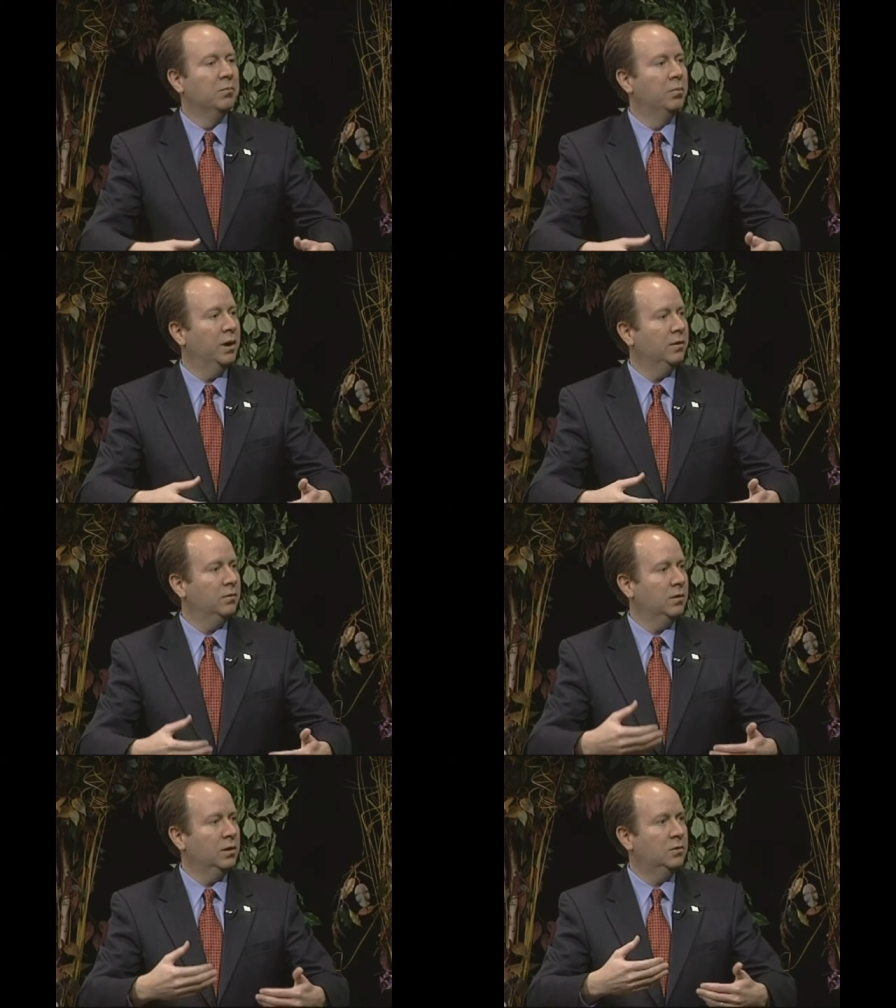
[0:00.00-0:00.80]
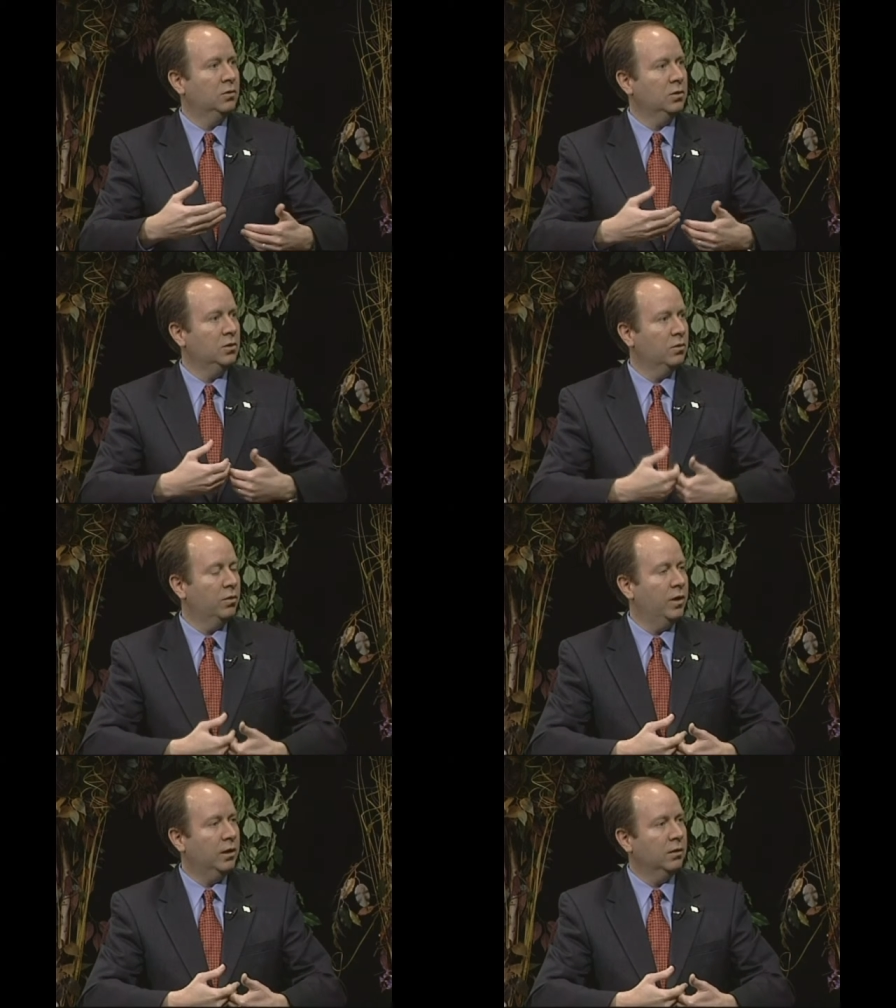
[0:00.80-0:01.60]
but until you're
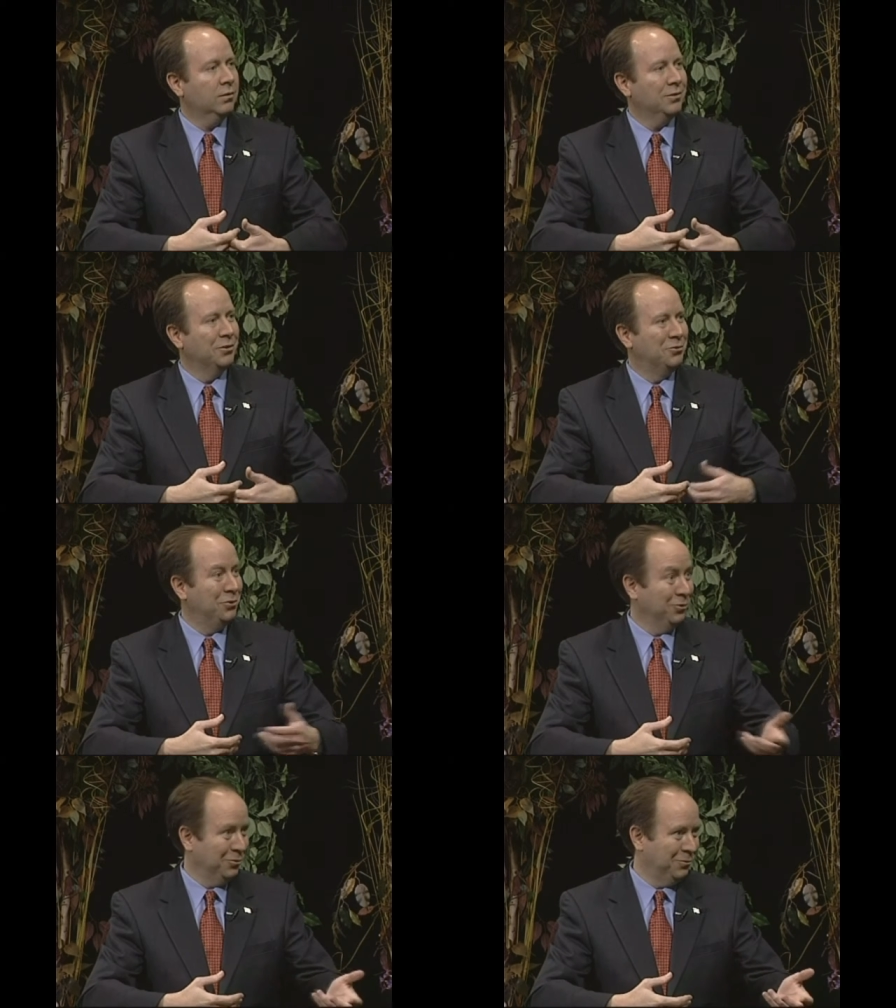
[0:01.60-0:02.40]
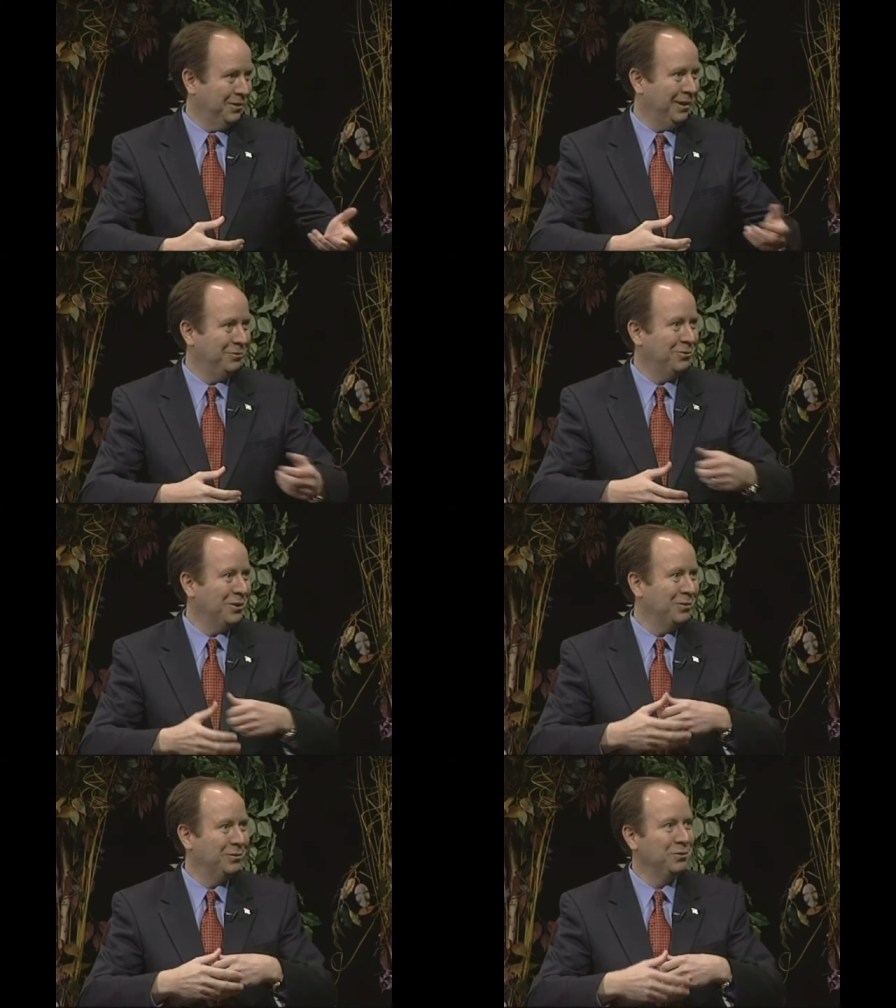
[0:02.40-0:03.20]
there, until, as you
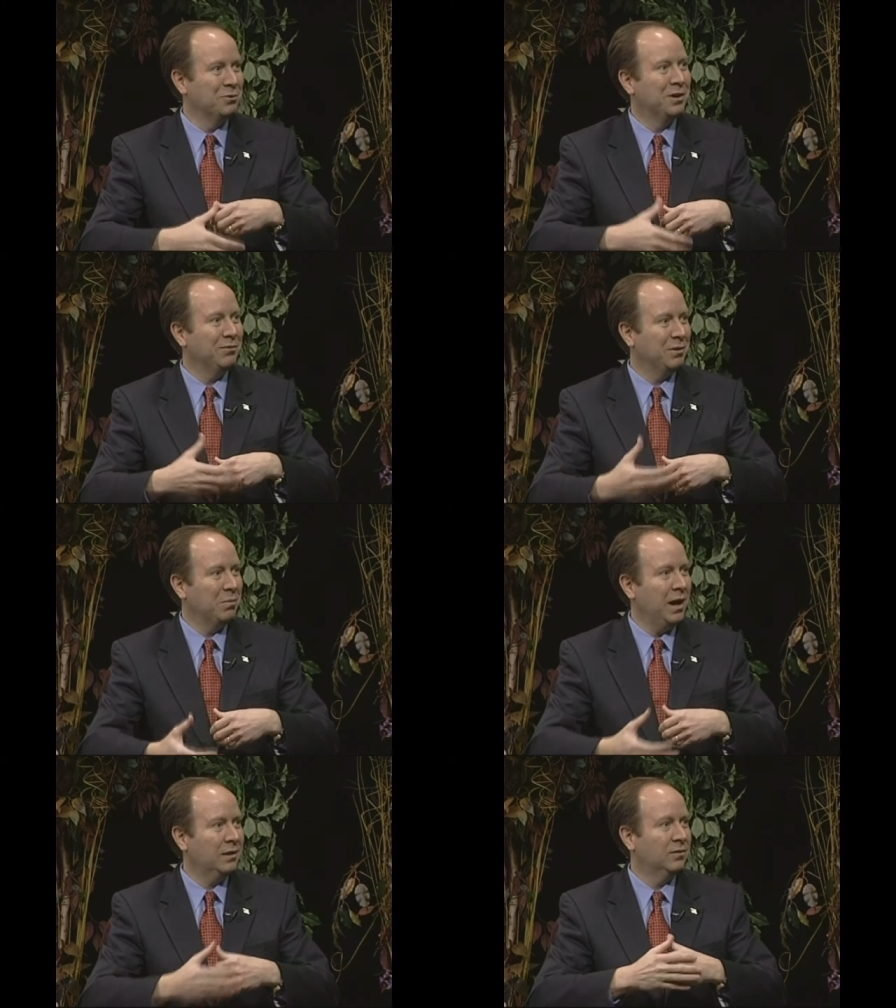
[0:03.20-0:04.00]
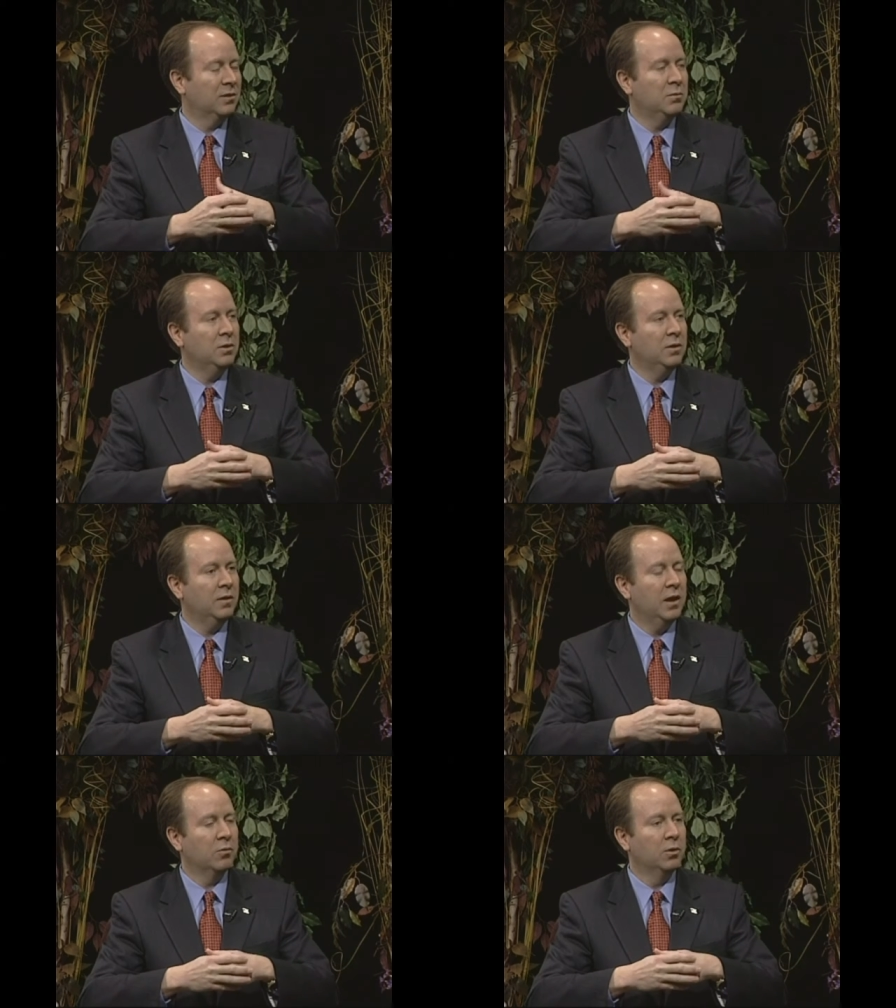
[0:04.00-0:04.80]
know, until you're giving back to the community
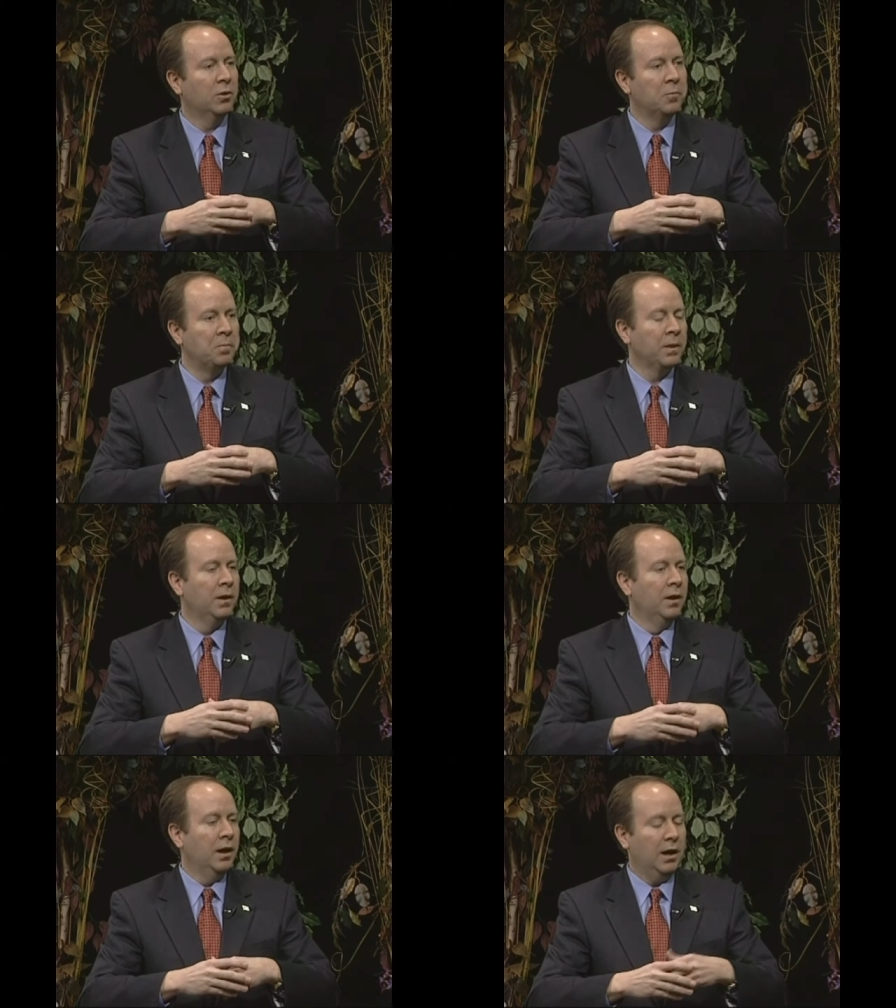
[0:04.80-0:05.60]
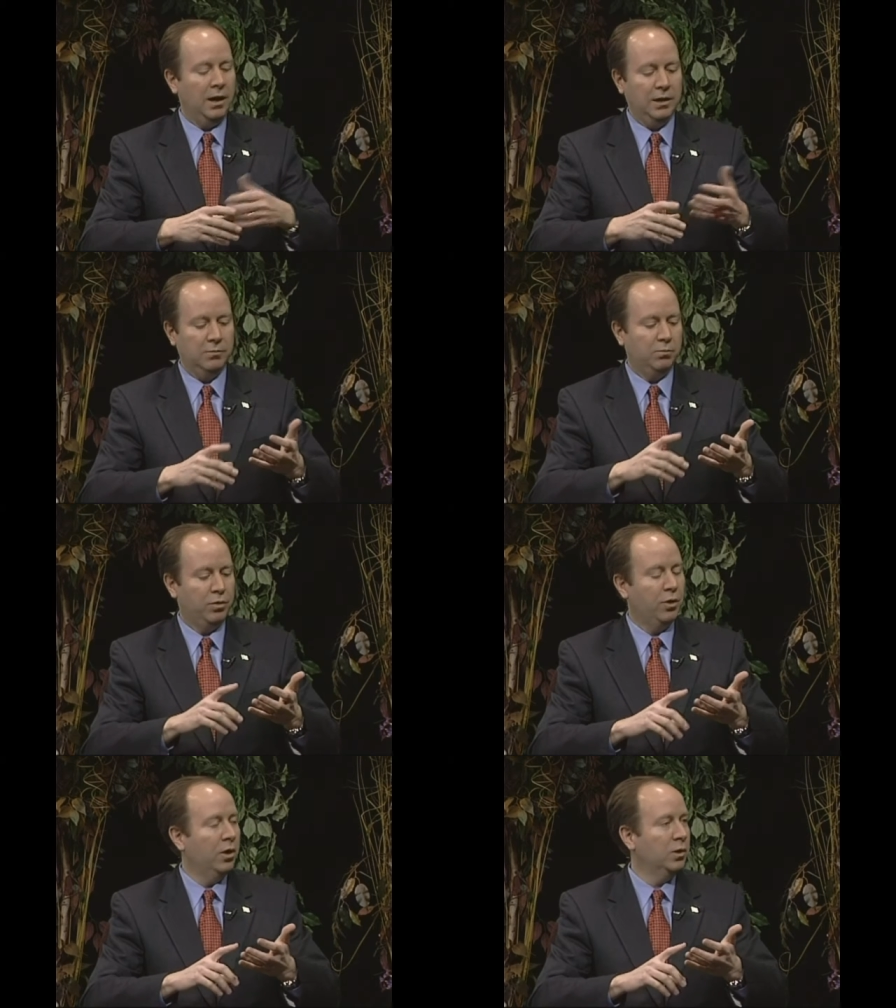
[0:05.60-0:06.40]
in that role, I
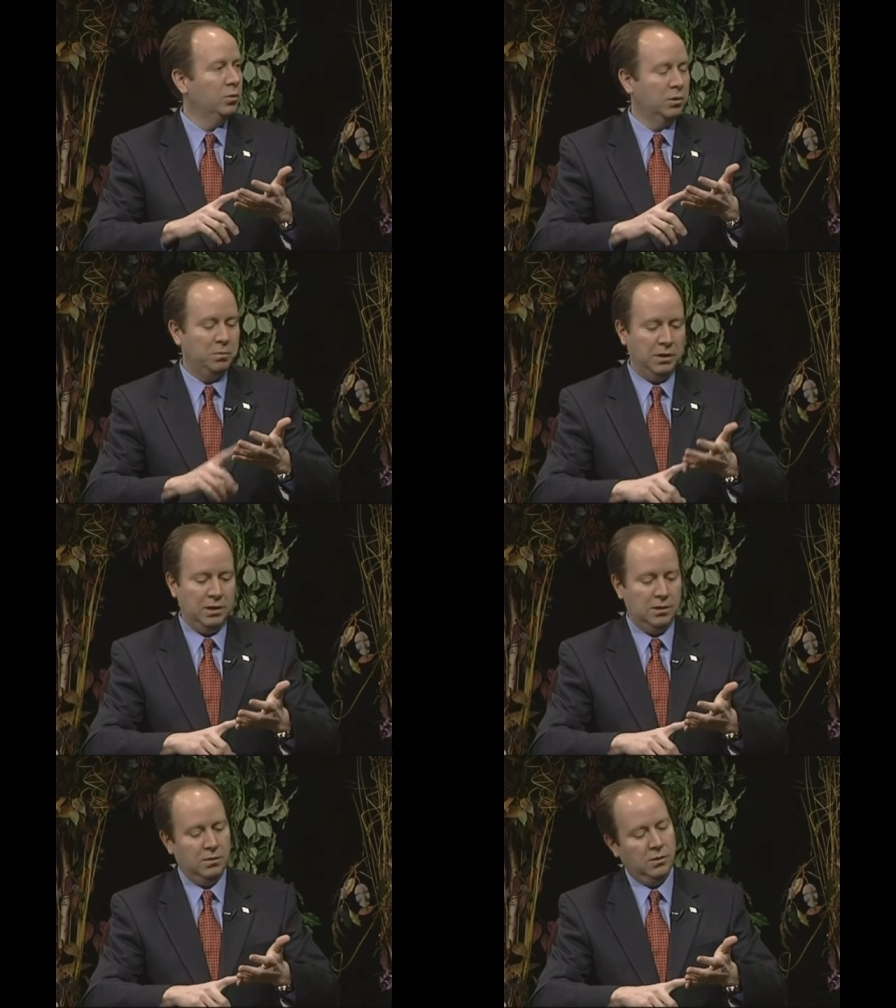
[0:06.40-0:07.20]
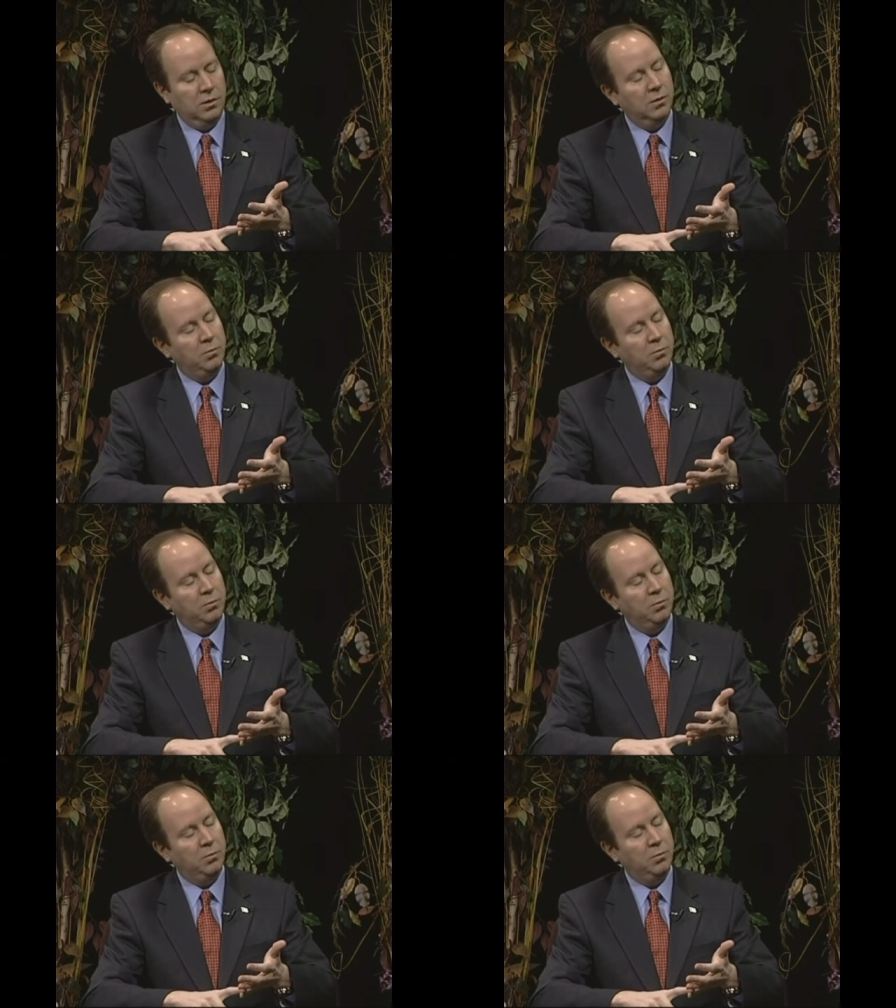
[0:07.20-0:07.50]
thought it would be